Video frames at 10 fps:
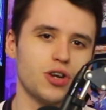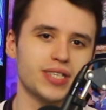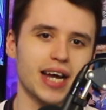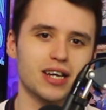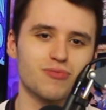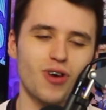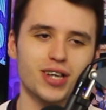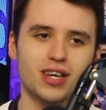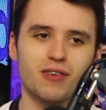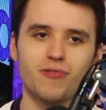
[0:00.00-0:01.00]
You know, Declan
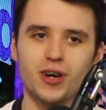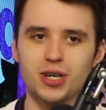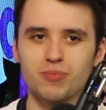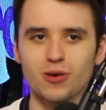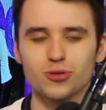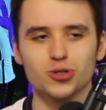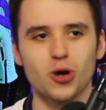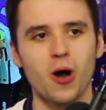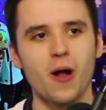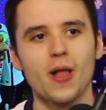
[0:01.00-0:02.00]
Rice had a thunderbolt
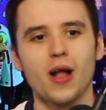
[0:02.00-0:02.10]
shot.